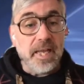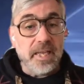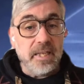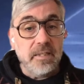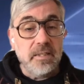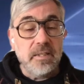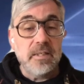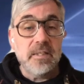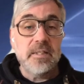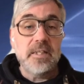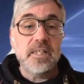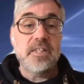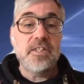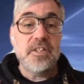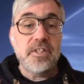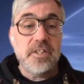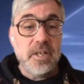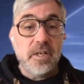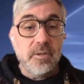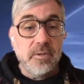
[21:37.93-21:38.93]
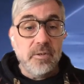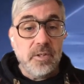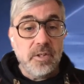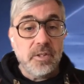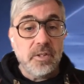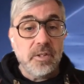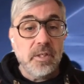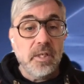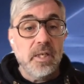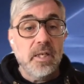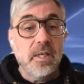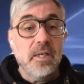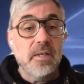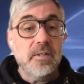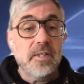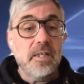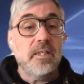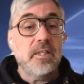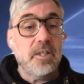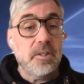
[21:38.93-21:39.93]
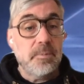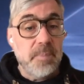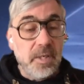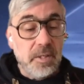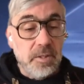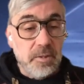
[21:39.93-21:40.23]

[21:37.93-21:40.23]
to maybe come up